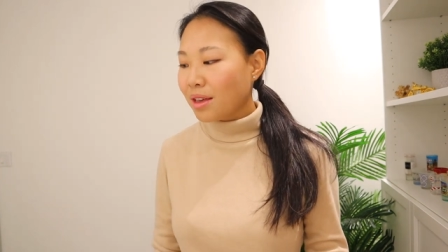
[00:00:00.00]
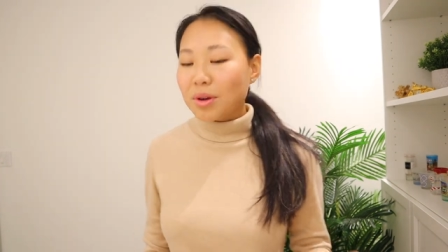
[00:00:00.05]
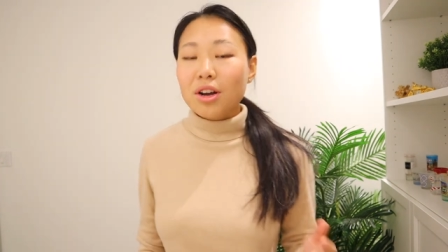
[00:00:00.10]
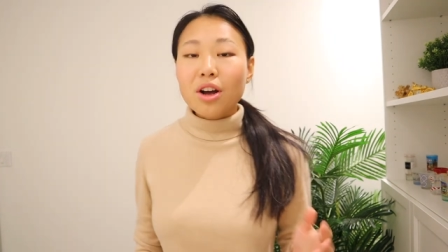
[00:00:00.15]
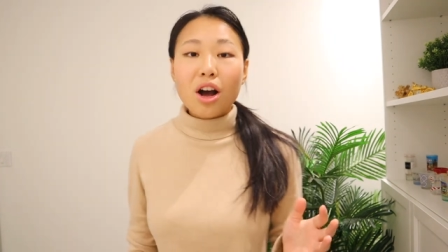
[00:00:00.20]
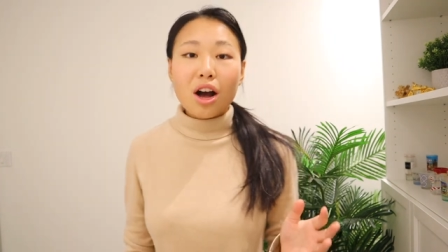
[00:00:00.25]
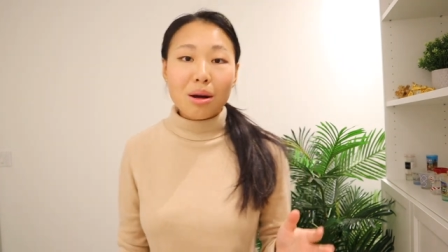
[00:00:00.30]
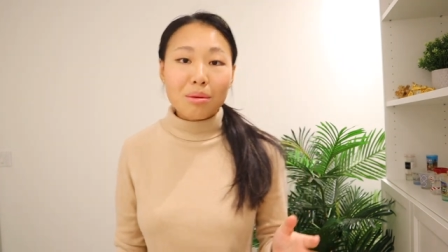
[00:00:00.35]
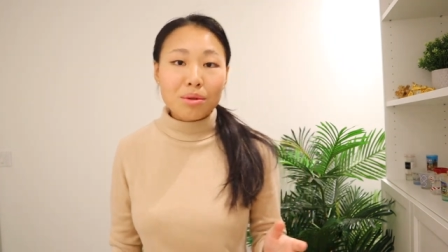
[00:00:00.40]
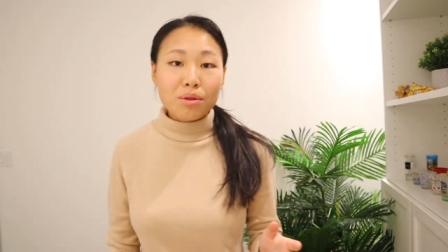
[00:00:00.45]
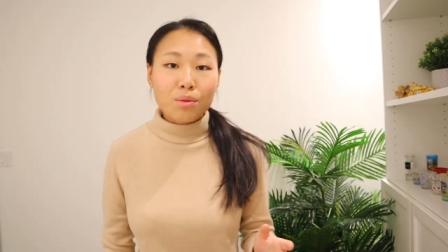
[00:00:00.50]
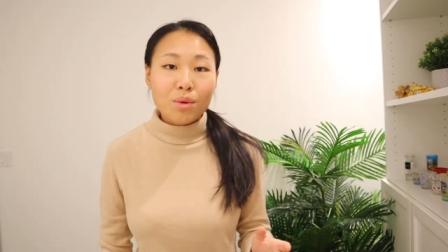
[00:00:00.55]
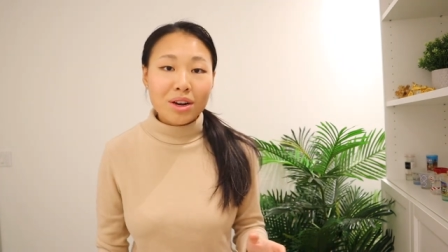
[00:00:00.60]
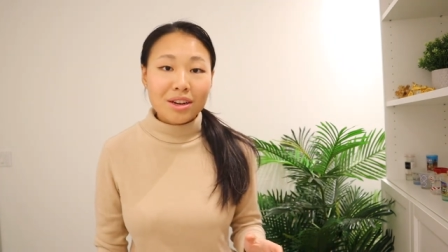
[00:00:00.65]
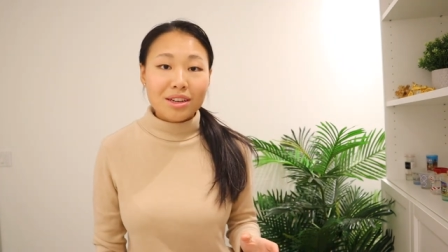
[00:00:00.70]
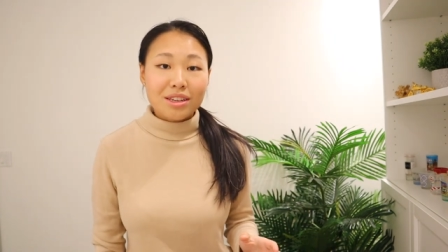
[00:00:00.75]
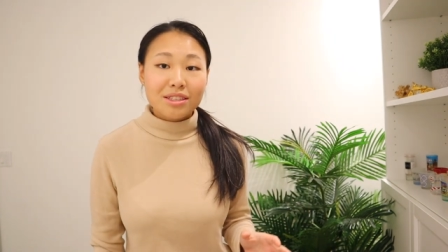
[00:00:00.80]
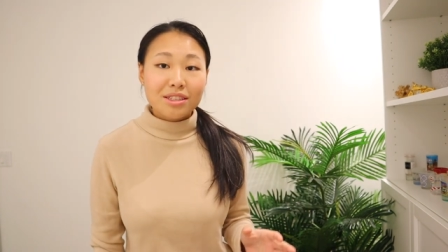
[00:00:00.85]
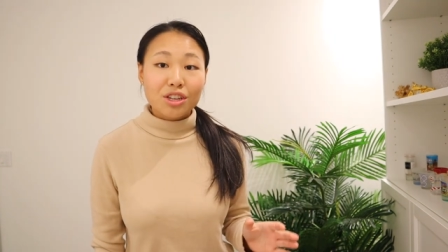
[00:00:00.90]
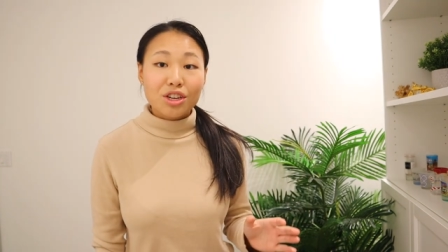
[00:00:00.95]
A common
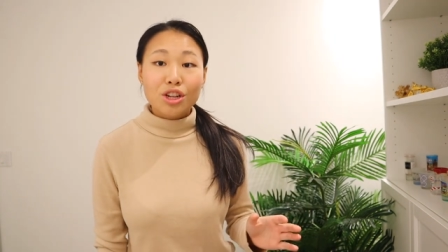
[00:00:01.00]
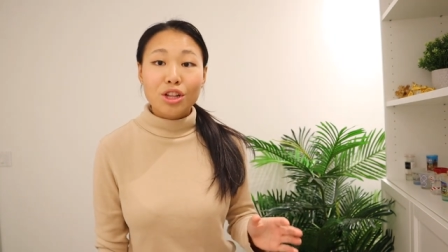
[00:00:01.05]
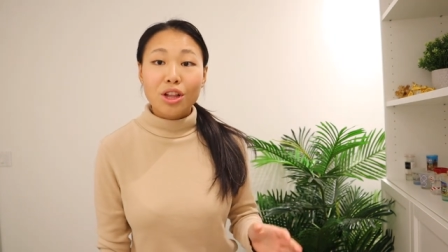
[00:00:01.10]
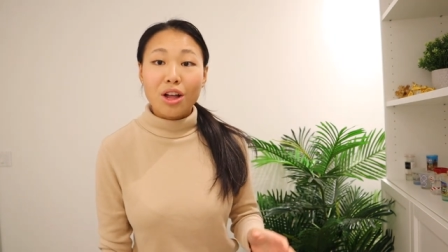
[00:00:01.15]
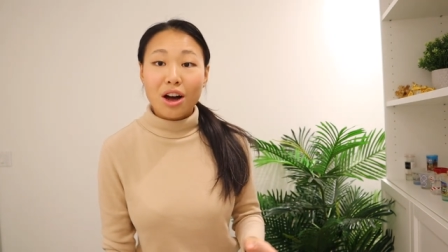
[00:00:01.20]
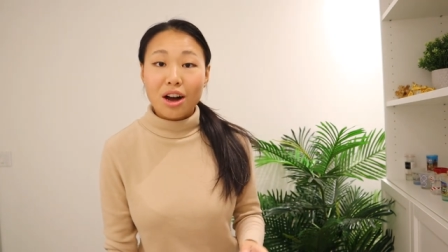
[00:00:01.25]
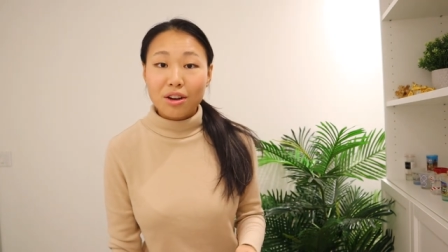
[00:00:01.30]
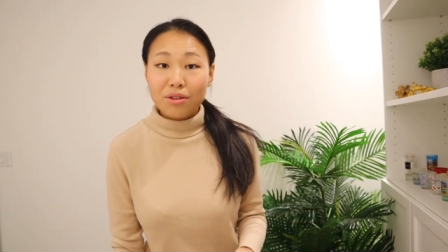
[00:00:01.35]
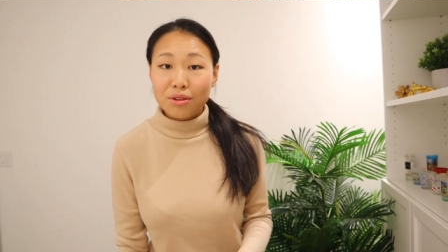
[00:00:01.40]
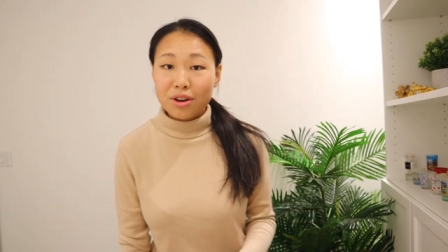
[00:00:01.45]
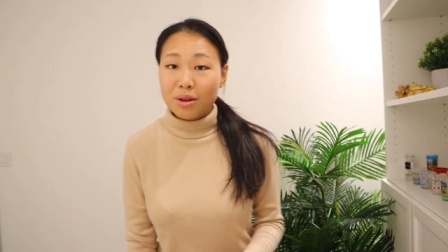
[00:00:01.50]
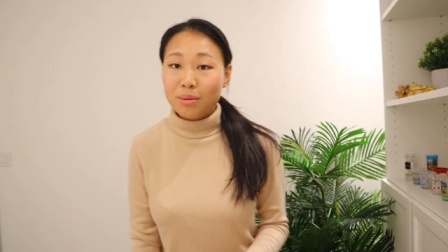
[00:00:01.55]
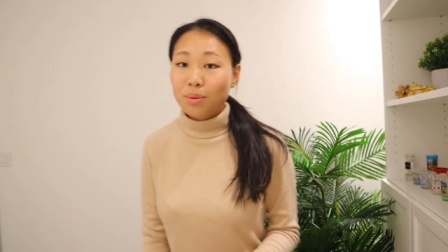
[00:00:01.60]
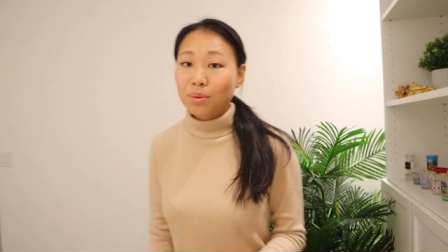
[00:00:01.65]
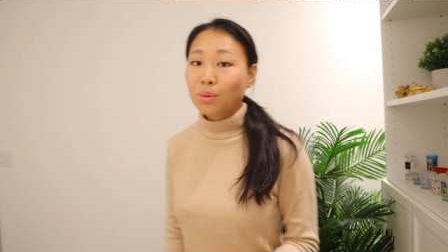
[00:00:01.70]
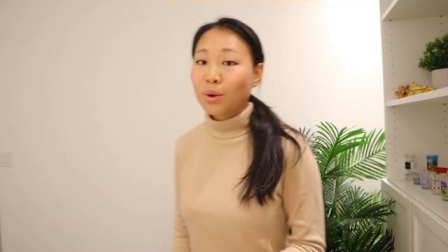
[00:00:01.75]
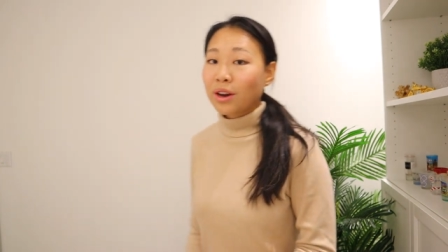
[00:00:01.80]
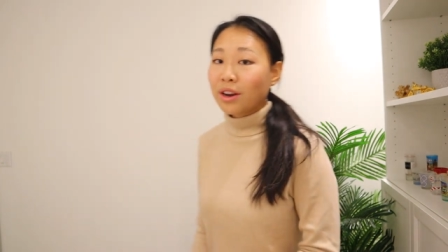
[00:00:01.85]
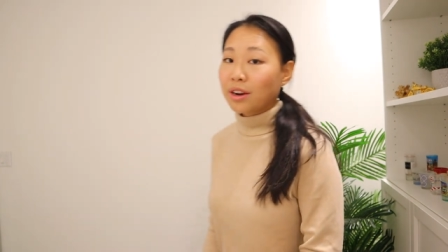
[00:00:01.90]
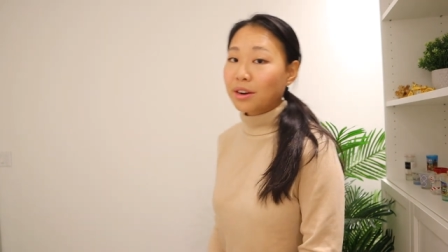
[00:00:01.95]
one is the claw grip
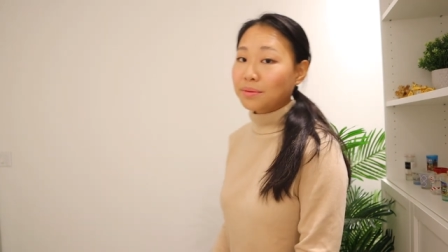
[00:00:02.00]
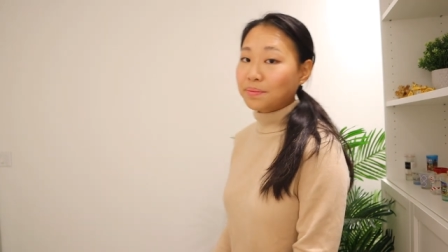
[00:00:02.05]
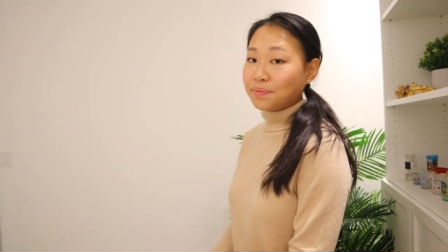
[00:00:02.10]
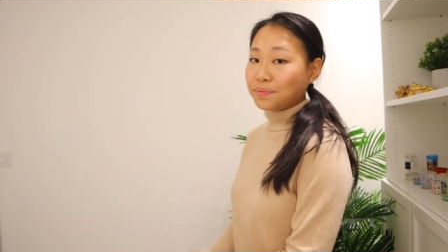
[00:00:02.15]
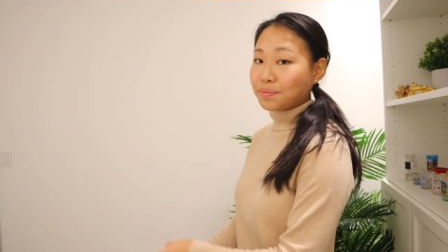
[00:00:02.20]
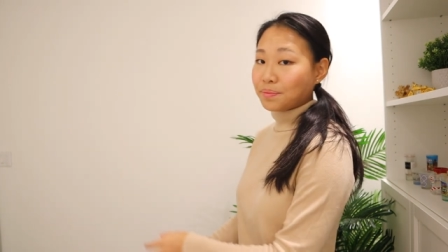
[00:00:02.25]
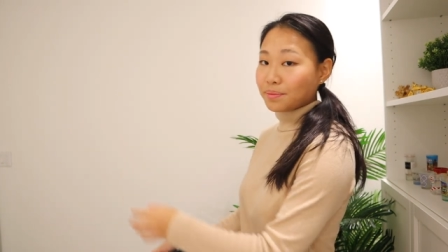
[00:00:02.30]
where